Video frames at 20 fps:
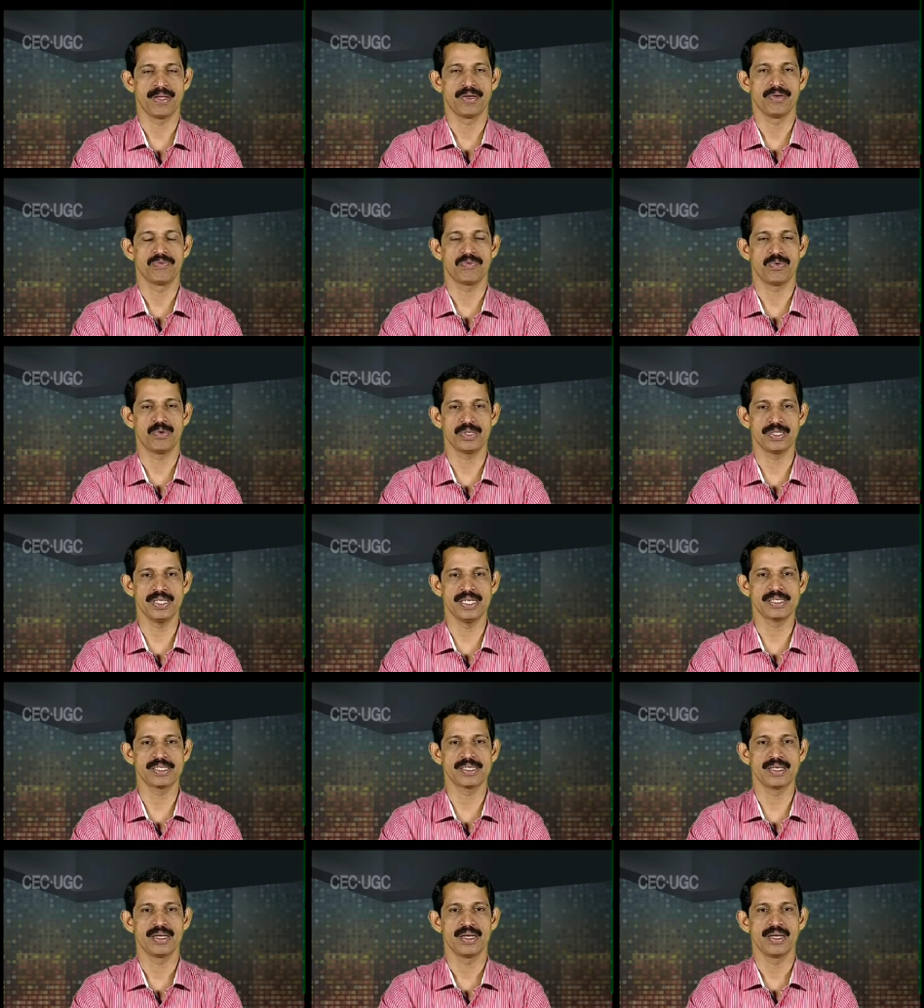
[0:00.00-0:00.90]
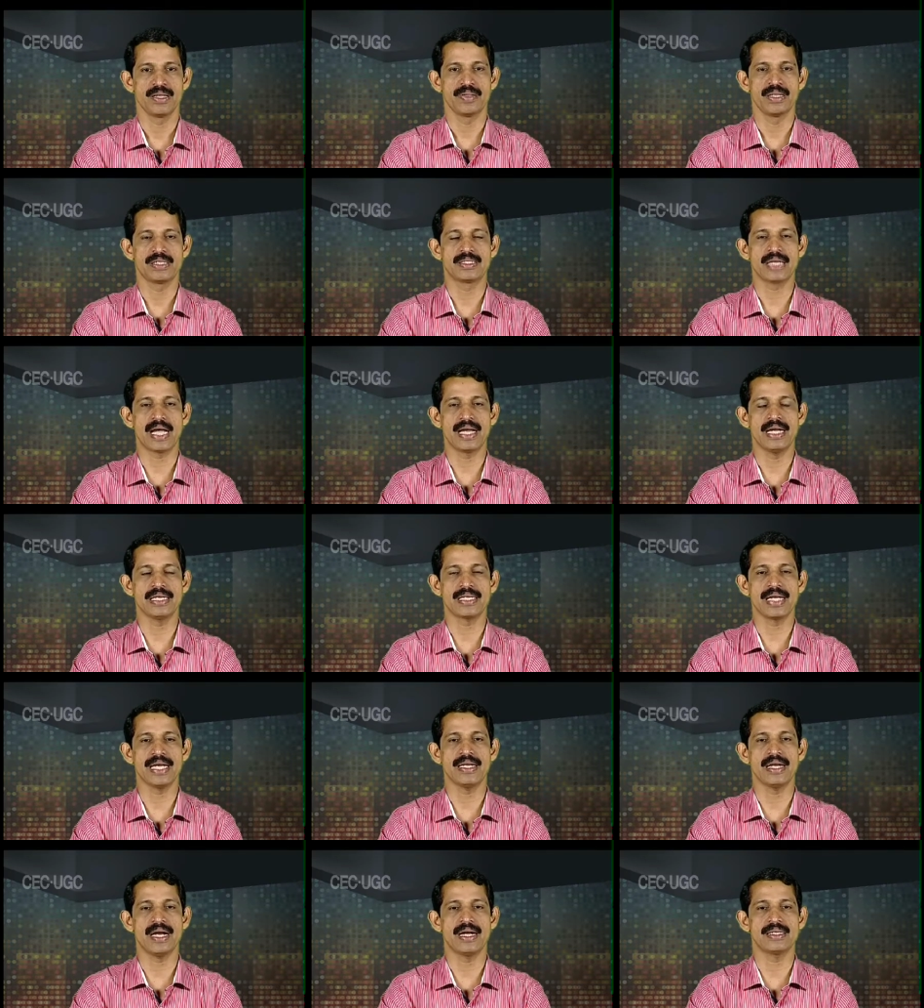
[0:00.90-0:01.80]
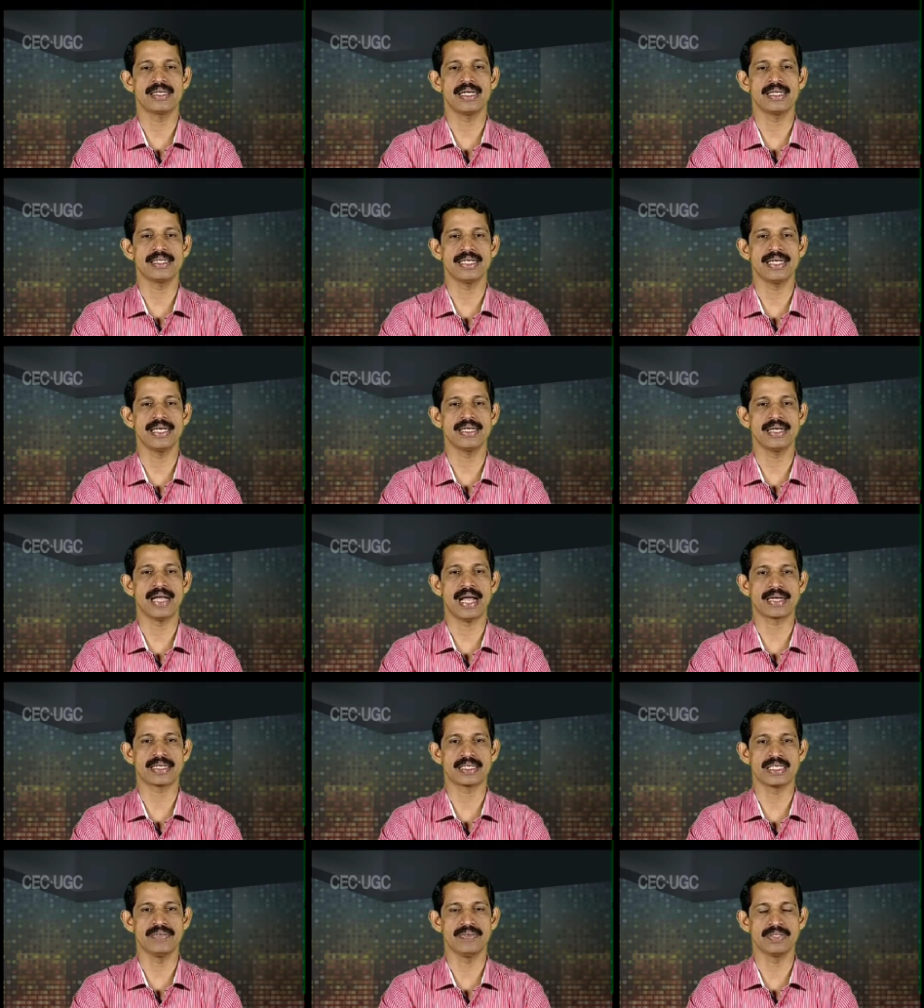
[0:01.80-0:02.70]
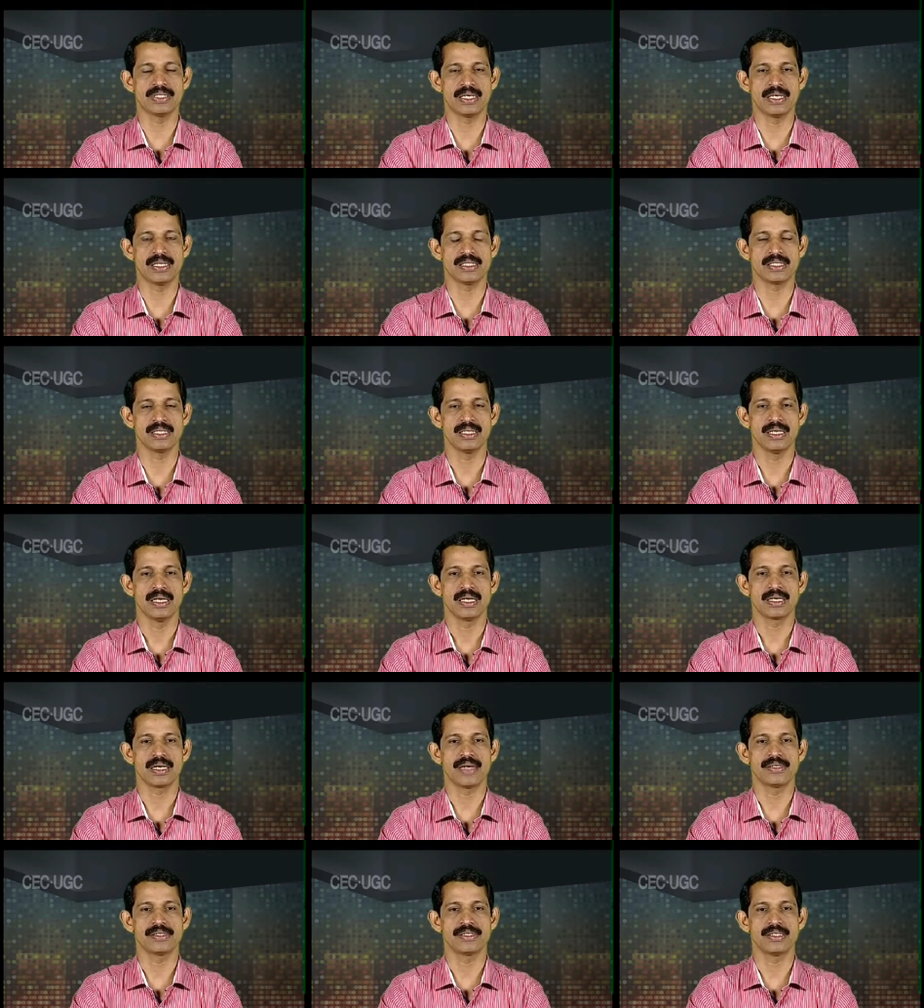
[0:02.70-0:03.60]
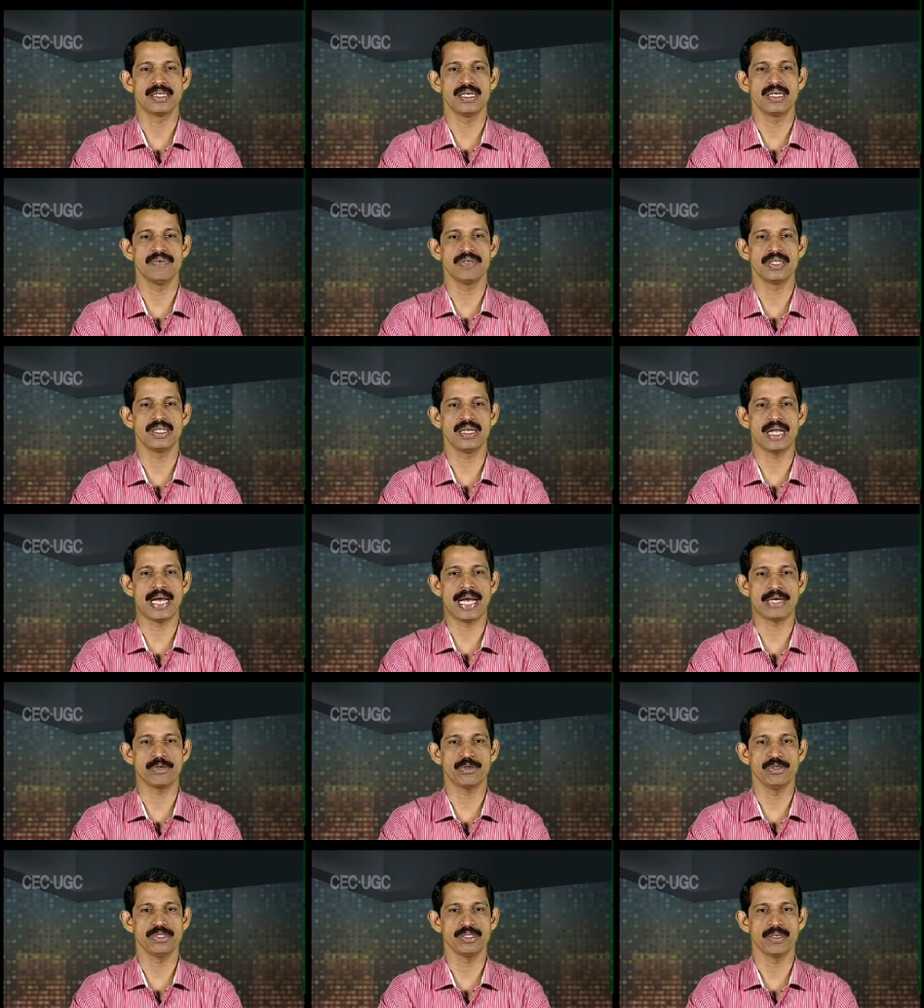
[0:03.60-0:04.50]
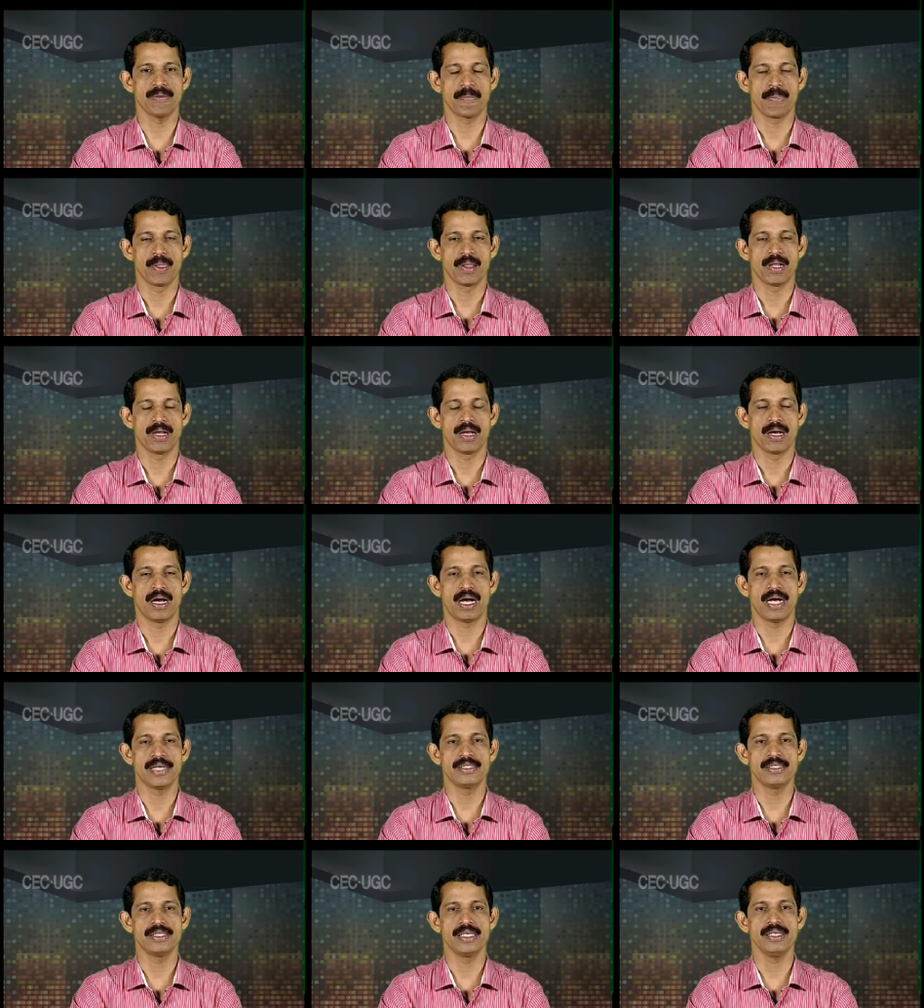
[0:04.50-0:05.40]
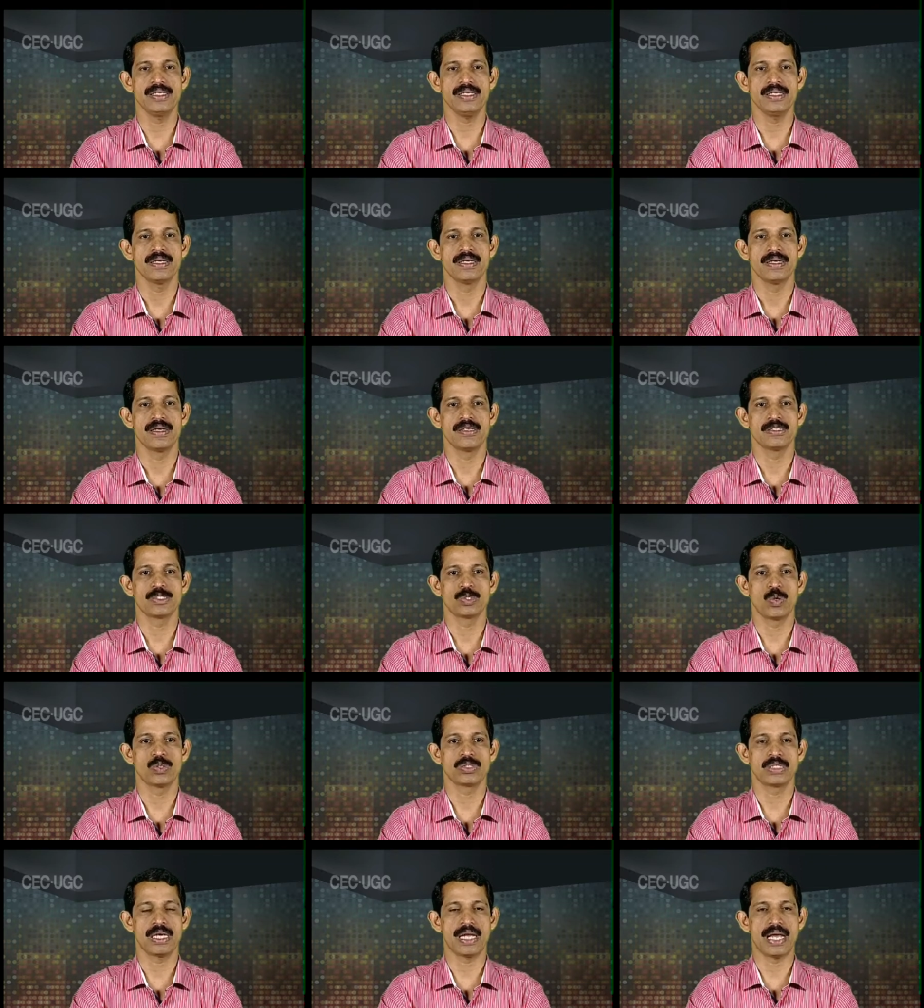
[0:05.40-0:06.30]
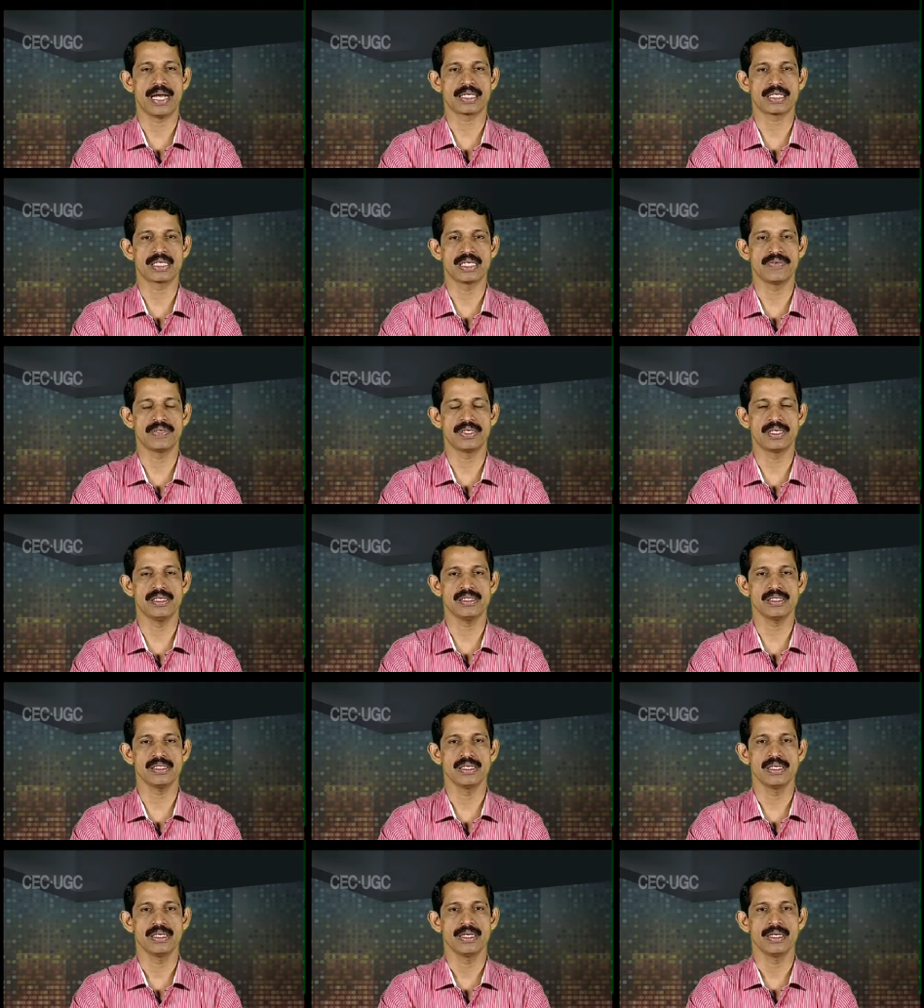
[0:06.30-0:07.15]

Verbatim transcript: For this, the child can undertake activities concerned with language, hygiene, social activities,